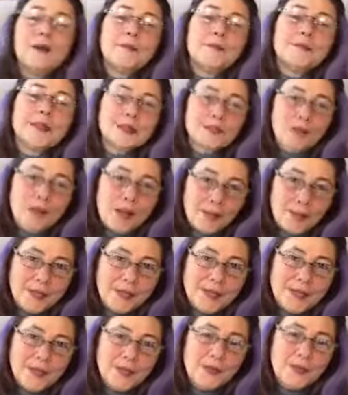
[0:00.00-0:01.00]
That's why I'm
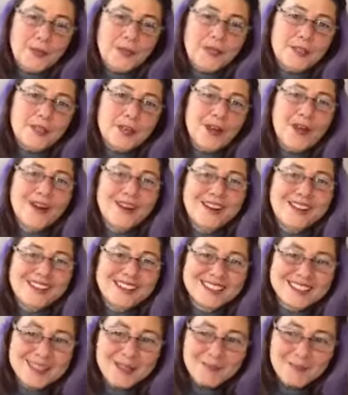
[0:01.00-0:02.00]
looking out the window.
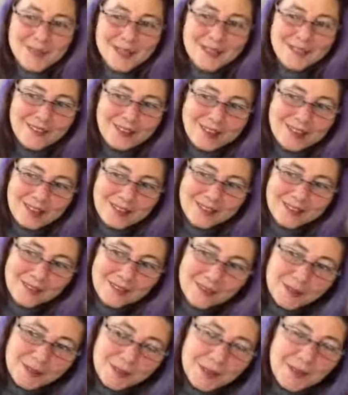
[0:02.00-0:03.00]
It's a big red-headed
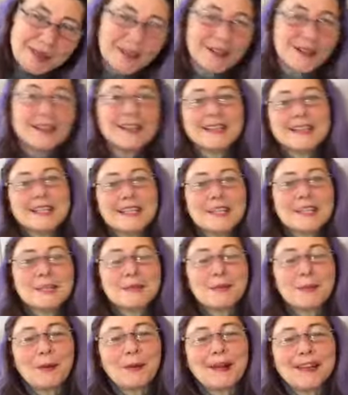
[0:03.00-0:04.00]
woodpecker. It's
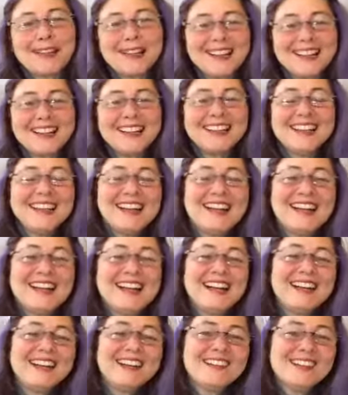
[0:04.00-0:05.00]
spring.
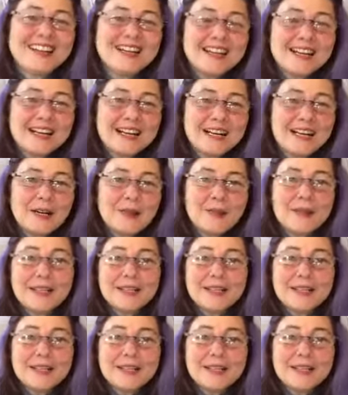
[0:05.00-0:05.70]
Anyway, the